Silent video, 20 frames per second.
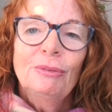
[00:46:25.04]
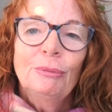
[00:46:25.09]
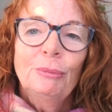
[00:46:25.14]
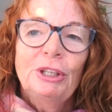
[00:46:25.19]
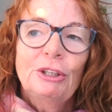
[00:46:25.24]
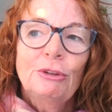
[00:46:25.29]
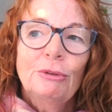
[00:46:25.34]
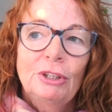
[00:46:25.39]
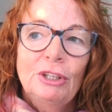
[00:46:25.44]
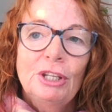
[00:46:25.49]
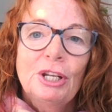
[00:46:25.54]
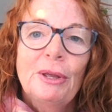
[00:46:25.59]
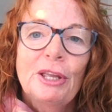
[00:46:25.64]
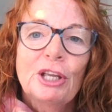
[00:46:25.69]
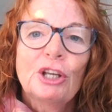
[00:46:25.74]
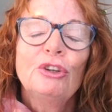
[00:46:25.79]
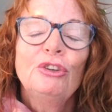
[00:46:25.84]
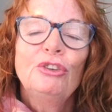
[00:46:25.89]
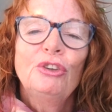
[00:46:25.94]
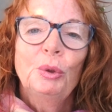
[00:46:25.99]
we,
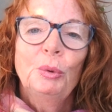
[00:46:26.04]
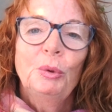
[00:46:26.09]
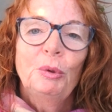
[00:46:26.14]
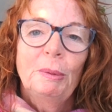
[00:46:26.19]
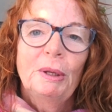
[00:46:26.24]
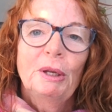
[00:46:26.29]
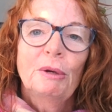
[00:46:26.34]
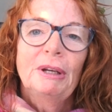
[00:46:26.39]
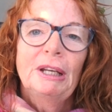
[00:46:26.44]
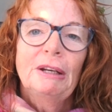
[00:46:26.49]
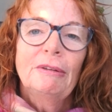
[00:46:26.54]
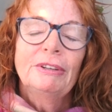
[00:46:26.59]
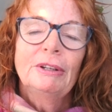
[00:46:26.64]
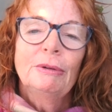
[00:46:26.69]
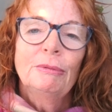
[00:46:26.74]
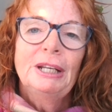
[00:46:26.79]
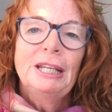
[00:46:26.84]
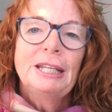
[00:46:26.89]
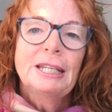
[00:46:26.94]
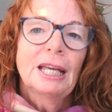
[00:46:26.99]
it could do with being
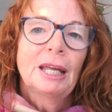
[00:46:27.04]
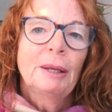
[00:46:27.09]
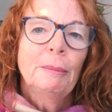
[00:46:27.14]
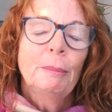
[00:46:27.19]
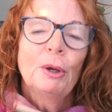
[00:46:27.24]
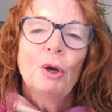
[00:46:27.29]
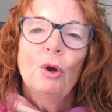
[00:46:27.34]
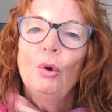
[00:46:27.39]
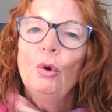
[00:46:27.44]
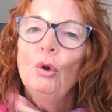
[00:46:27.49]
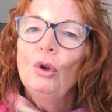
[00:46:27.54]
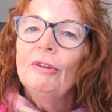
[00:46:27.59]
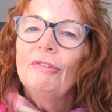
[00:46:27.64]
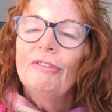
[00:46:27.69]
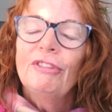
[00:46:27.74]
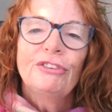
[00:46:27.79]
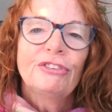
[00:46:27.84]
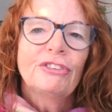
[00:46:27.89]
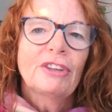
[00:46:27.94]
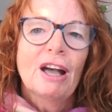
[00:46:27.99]
redone, but all
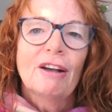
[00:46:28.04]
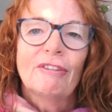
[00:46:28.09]
of the